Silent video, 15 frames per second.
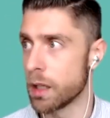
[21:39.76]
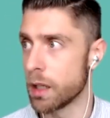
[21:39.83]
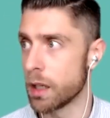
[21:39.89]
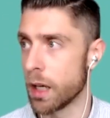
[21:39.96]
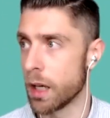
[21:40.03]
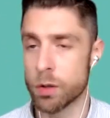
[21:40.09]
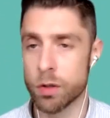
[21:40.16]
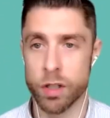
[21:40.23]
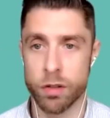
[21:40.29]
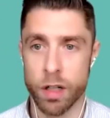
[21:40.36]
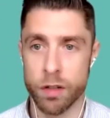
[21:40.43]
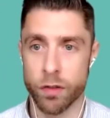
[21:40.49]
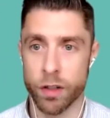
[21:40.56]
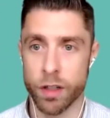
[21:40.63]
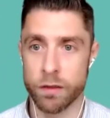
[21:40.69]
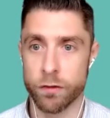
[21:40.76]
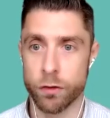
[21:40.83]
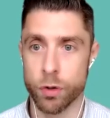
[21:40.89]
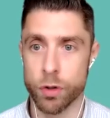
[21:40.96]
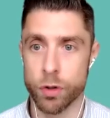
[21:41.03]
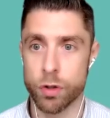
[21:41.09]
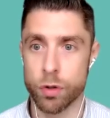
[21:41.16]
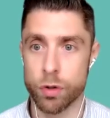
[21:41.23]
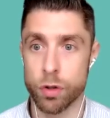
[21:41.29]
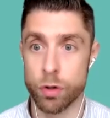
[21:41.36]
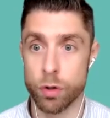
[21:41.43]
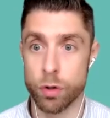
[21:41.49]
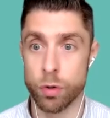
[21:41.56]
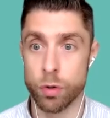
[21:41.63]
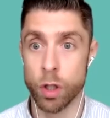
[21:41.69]
equity crowdfunding forces you to
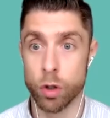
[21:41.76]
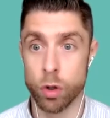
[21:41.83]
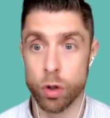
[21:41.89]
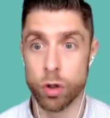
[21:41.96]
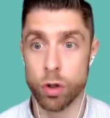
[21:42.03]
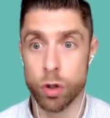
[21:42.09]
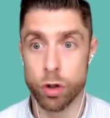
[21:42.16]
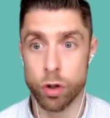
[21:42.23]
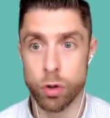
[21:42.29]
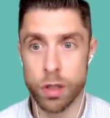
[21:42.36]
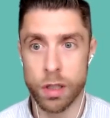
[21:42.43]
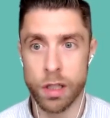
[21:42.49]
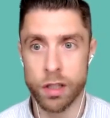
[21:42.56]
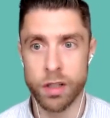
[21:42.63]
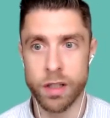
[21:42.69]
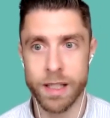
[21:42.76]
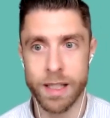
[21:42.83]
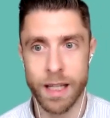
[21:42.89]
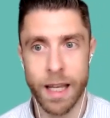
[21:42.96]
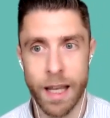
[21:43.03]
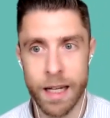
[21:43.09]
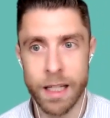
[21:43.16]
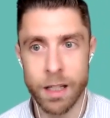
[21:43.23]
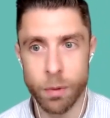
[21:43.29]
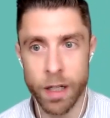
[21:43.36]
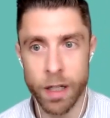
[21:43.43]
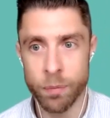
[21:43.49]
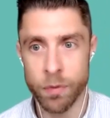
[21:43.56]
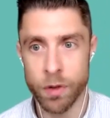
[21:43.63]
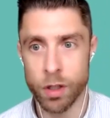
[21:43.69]
do good due diligence
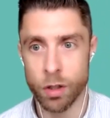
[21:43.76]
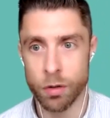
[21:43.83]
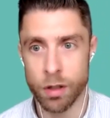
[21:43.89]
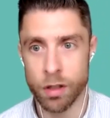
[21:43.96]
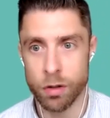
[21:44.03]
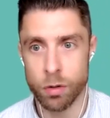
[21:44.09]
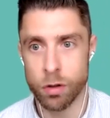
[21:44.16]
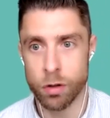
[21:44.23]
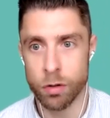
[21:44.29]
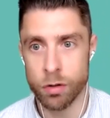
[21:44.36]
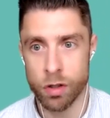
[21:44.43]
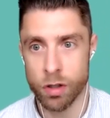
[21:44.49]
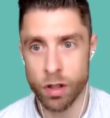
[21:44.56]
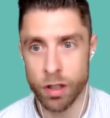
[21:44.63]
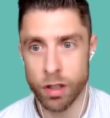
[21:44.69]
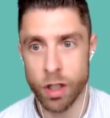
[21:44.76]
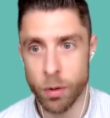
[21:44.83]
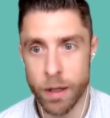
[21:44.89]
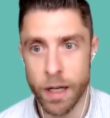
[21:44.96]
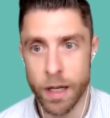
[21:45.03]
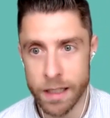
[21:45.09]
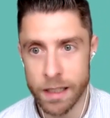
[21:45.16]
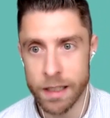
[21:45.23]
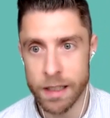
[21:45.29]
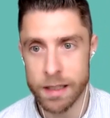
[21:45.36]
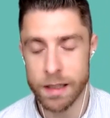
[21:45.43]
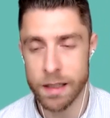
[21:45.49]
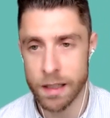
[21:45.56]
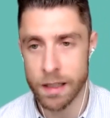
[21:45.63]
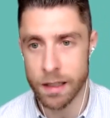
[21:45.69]
anyway. You don't just kind of go ahead and list.
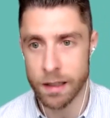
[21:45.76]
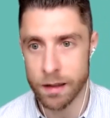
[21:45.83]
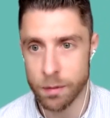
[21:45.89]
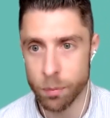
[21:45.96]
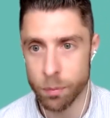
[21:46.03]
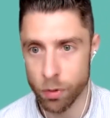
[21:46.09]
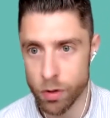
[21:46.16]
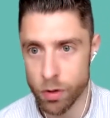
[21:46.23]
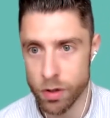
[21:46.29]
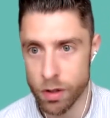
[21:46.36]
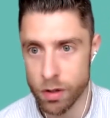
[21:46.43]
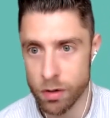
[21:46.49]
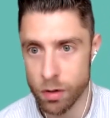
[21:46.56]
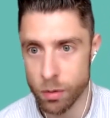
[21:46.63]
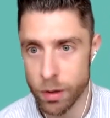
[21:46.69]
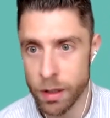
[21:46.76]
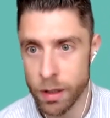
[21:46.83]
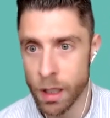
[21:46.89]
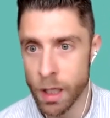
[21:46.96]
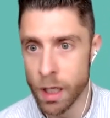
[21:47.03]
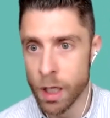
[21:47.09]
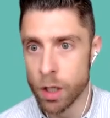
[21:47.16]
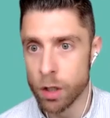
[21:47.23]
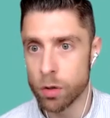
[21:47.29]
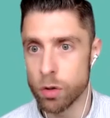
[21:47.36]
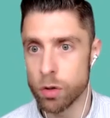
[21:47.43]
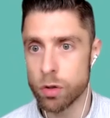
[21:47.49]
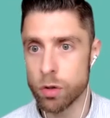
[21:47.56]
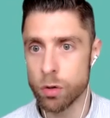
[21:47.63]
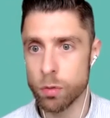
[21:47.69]
There's a lengthy process to it.
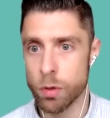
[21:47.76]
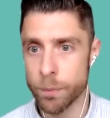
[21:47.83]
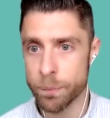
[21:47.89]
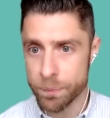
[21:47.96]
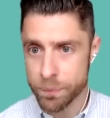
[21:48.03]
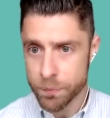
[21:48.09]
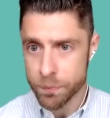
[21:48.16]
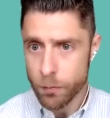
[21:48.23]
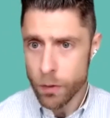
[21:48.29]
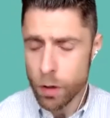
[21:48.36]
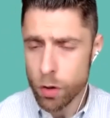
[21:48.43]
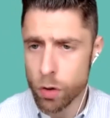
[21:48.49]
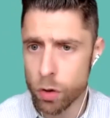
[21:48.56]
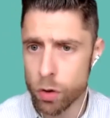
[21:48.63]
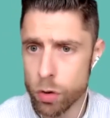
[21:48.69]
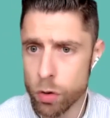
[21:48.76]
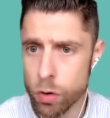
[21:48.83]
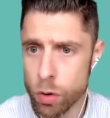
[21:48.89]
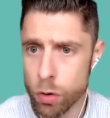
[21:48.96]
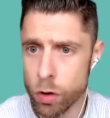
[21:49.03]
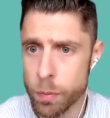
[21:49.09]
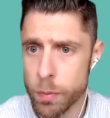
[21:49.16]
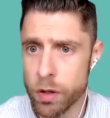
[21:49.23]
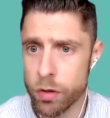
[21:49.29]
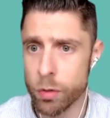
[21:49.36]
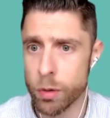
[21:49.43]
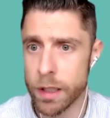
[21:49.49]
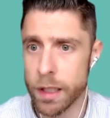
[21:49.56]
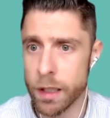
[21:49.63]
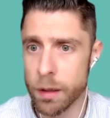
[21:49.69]
Could you talk me through
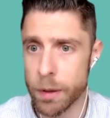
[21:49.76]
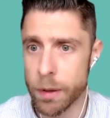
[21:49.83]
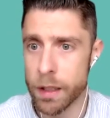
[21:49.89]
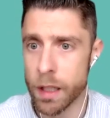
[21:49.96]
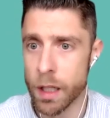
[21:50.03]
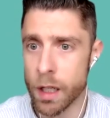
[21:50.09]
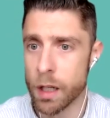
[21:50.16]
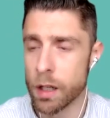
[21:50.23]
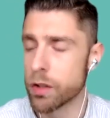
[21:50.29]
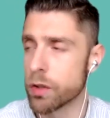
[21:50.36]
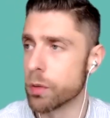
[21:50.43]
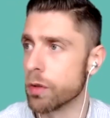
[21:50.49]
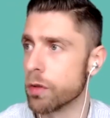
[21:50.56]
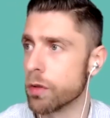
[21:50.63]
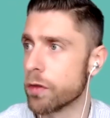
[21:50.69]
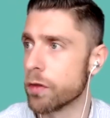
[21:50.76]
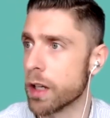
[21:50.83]
a little bit sort of